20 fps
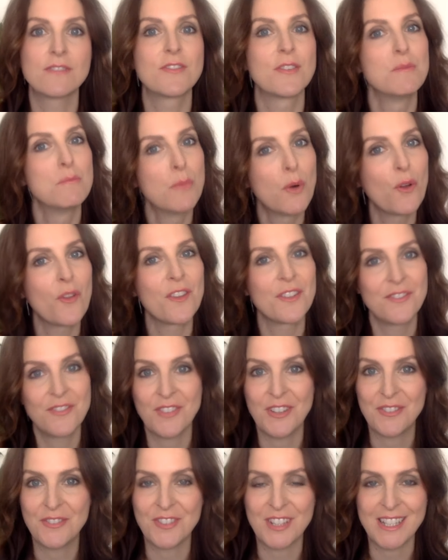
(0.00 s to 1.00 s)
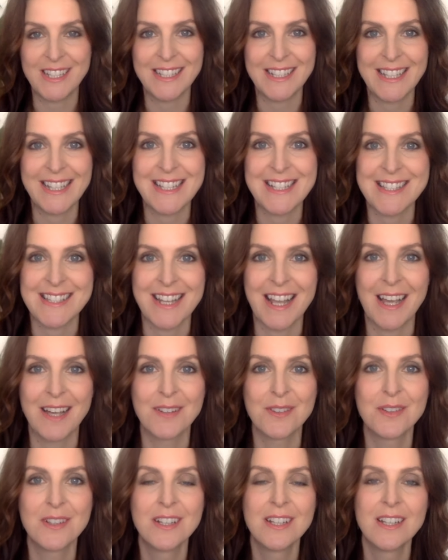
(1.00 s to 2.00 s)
for more than 15 years now.